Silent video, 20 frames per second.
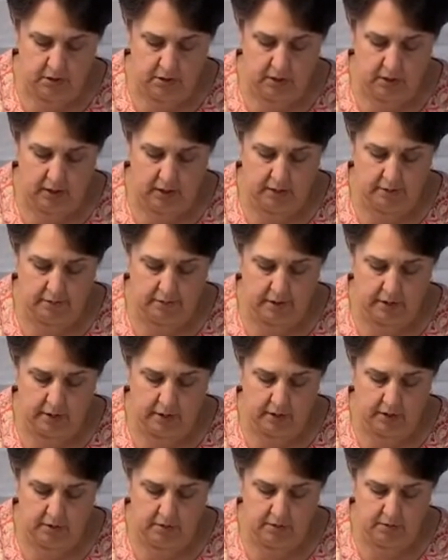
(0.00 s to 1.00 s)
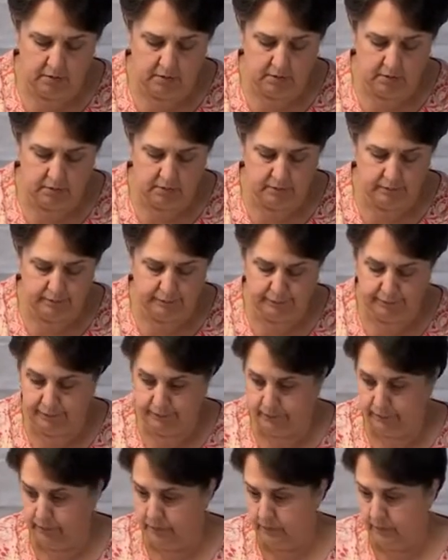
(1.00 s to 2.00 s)
handwriting,
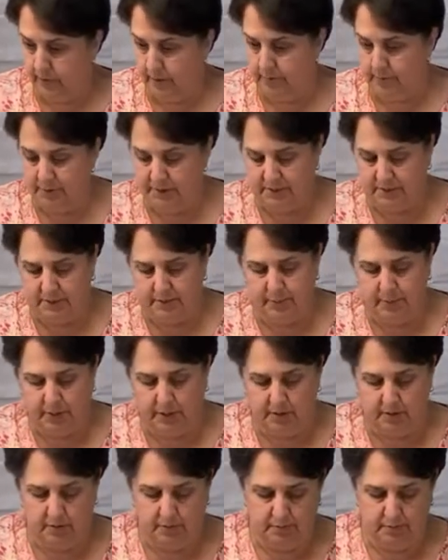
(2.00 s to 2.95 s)
I must admit.